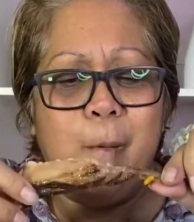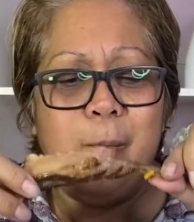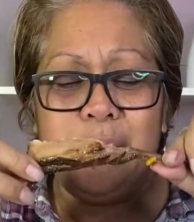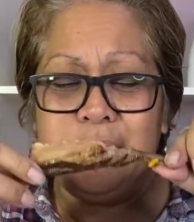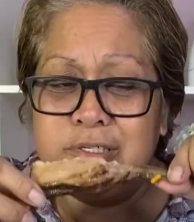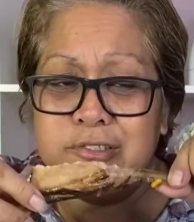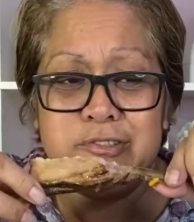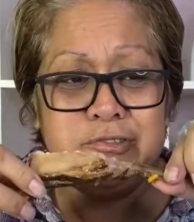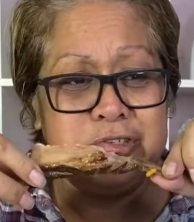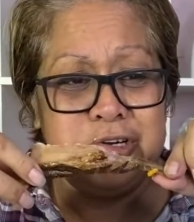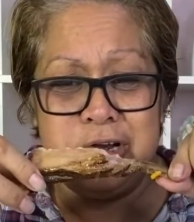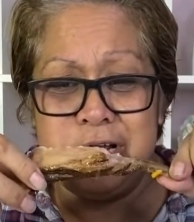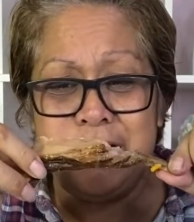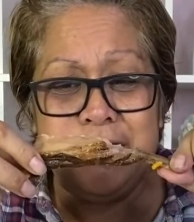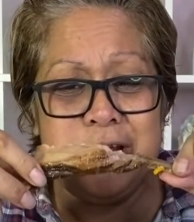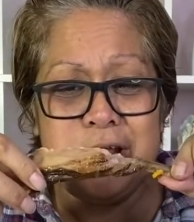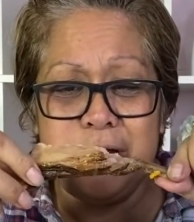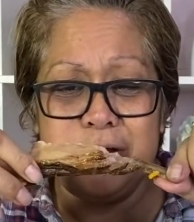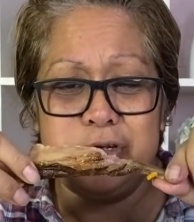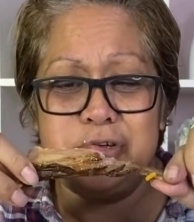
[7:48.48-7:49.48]
It's
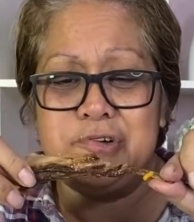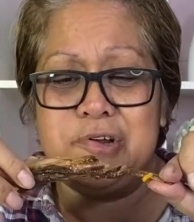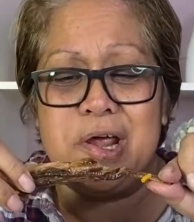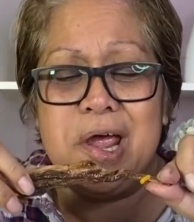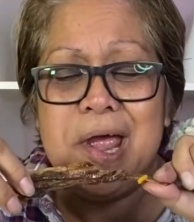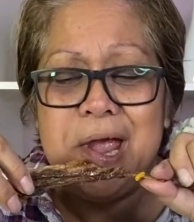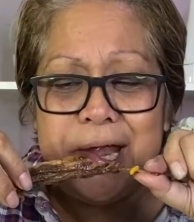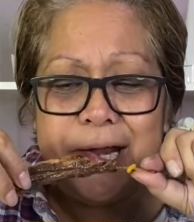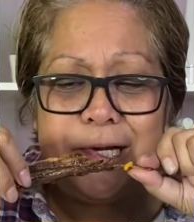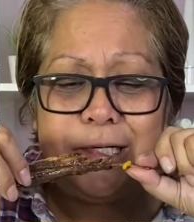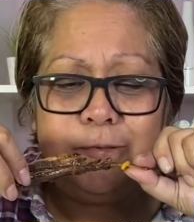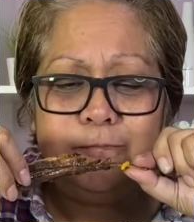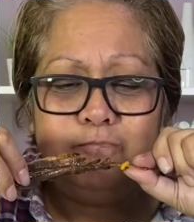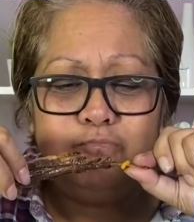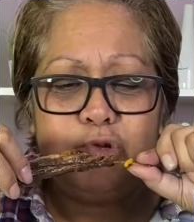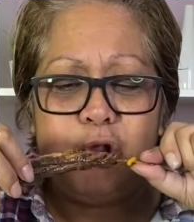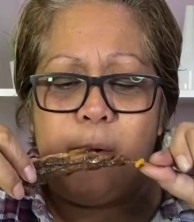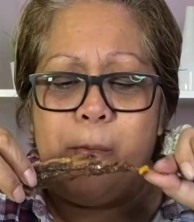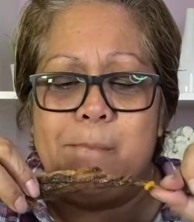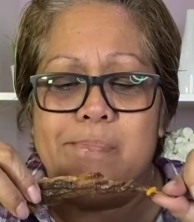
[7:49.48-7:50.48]
tender today.
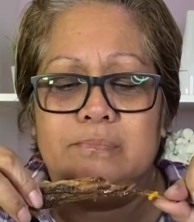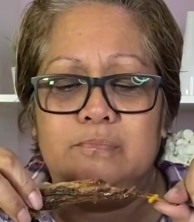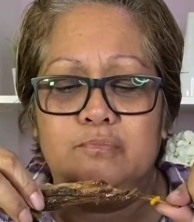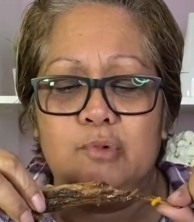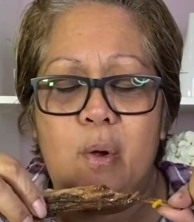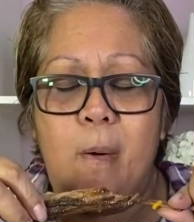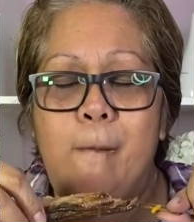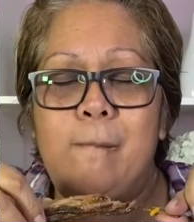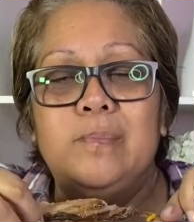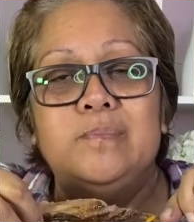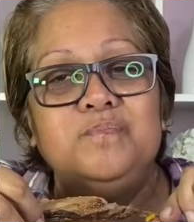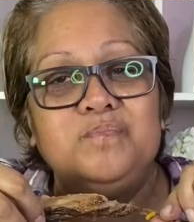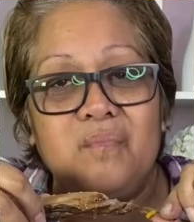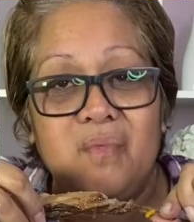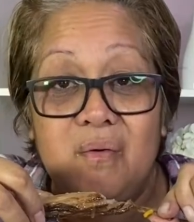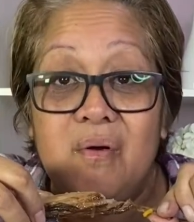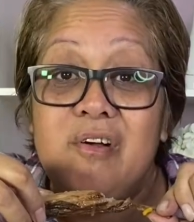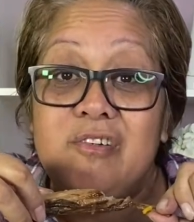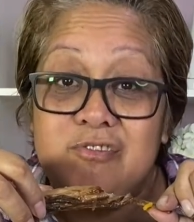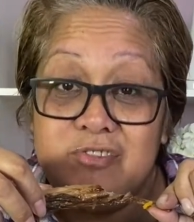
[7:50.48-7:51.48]

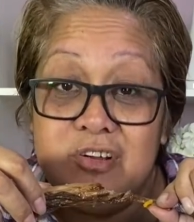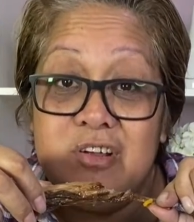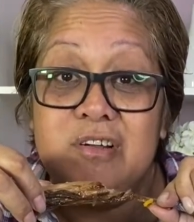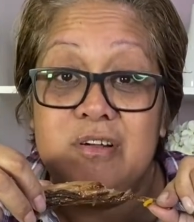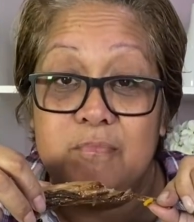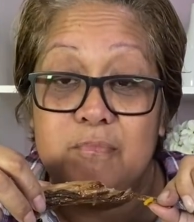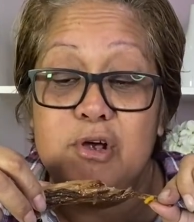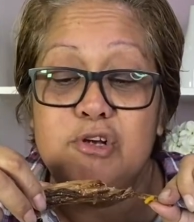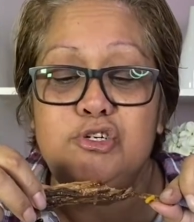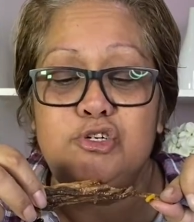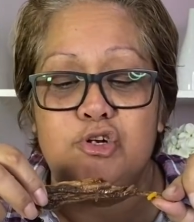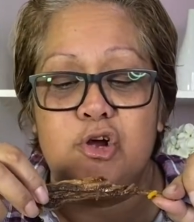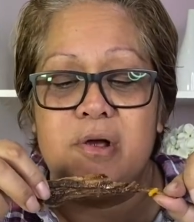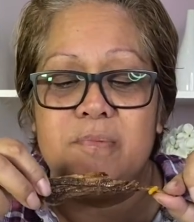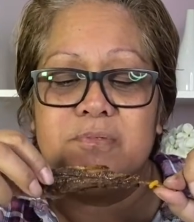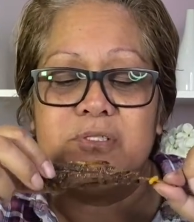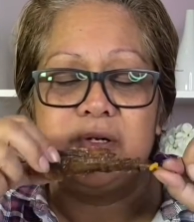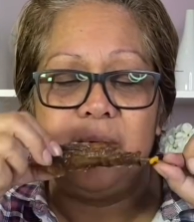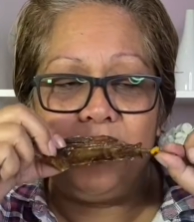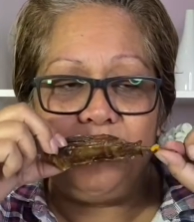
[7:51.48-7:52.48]
Oh, it's tender most
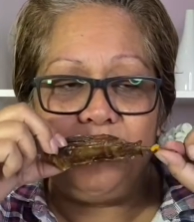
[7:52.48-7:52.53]
times.